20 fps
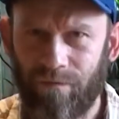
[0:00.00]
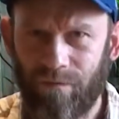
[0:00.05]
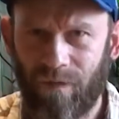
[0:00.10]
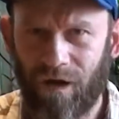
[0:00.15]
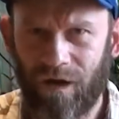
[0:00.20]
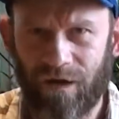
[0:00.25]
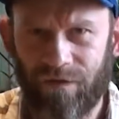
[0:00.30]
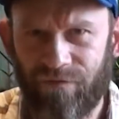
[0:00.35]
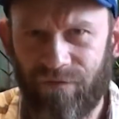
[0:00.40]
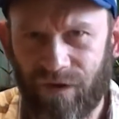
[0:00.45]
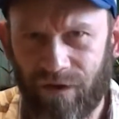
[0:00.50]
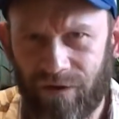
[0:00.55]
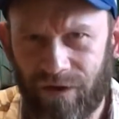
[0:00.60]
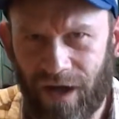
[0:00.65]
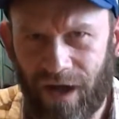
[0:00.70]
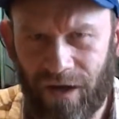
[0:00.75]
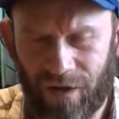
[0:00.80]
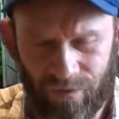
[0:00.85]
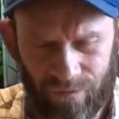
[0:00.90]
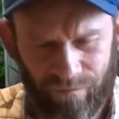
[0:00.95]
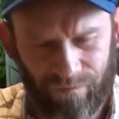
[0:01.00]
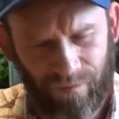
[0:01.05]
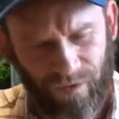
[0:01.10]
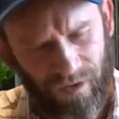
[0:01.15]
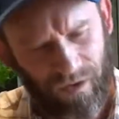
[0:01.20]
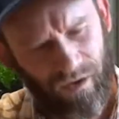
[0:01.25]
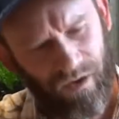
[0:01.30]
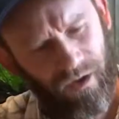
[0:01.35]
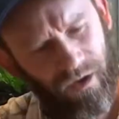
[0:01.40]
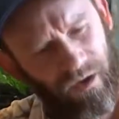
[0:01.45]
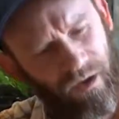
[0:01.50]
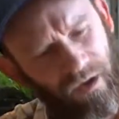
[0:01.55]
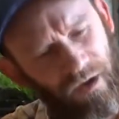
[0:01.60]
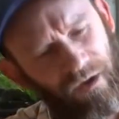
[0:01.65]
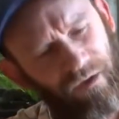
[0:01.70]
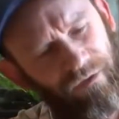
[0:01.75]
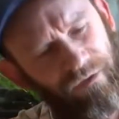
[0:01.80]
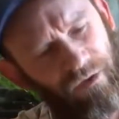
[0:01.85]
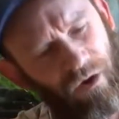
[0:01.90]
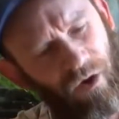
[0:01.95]
I'm going to figure it out.
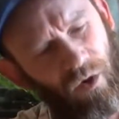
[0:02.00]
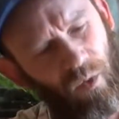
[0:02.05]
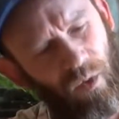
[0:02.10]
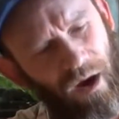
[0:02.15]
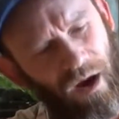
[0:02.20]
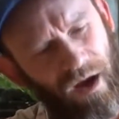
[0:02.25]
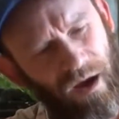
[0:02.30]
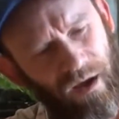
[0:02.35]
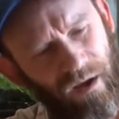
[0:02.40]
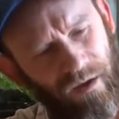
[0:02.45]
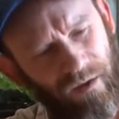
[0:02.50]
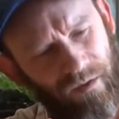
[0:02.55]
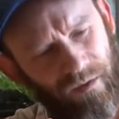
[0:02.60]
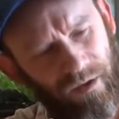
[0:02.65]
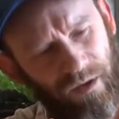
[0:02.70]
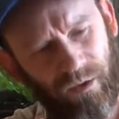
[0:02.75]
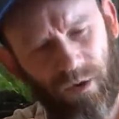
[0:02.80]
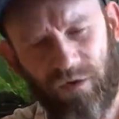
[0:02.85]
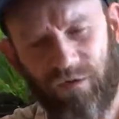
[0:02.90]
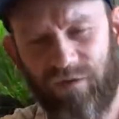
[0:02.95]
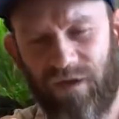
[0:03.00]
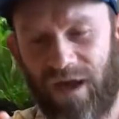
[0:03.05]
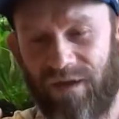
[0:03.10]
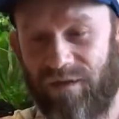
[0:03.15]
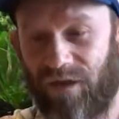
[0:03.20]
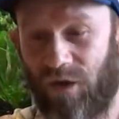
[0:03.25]
So, looks like